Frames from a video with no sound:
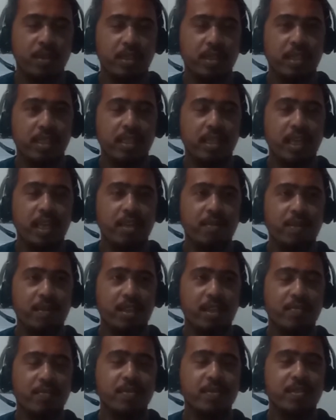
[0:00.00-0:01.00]
The
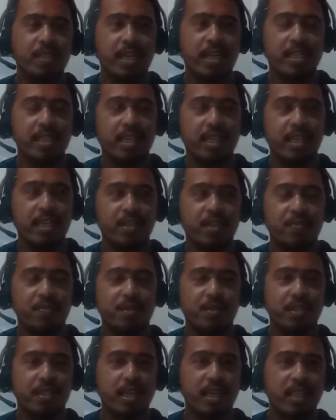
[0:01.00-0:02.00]
limit of sine theta
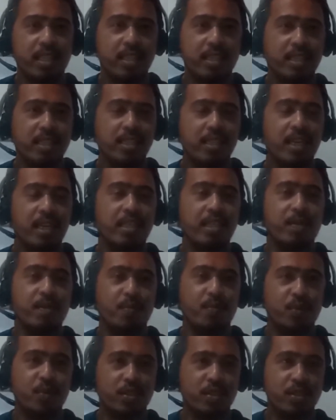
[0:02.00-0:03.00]
over theta as theta
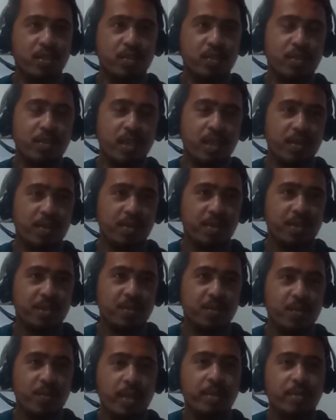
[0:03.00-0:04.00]
approaches to 0 is
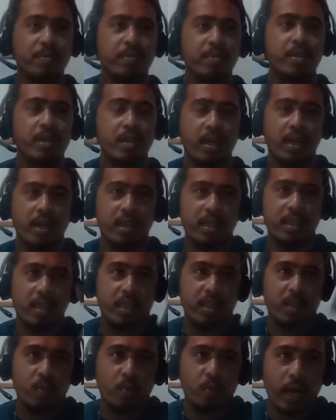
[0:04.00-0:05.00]
1.
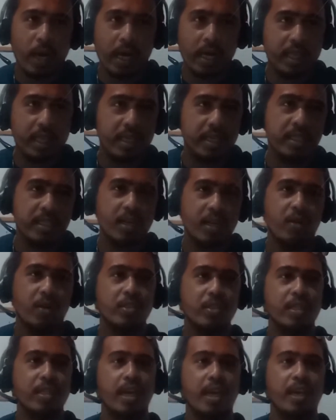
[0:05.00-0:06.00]
And why this
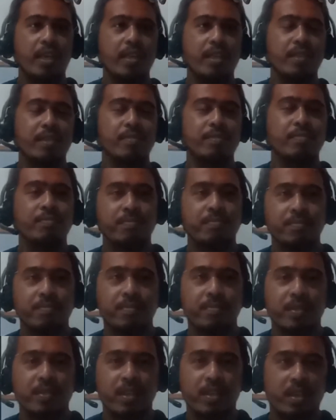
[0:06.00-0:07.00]
cosine,
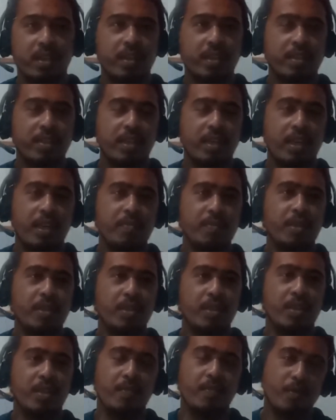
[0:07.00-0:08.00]
the limit
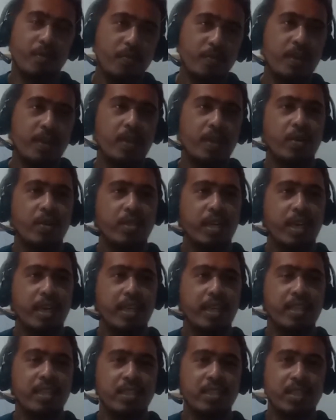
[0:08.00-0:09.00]
involving
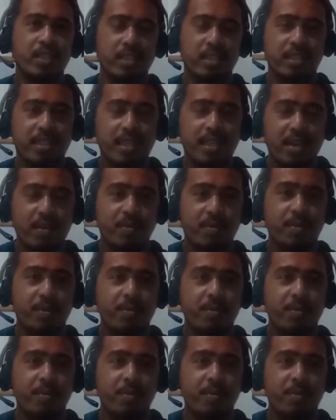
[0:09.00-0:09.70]
cosine is just 0.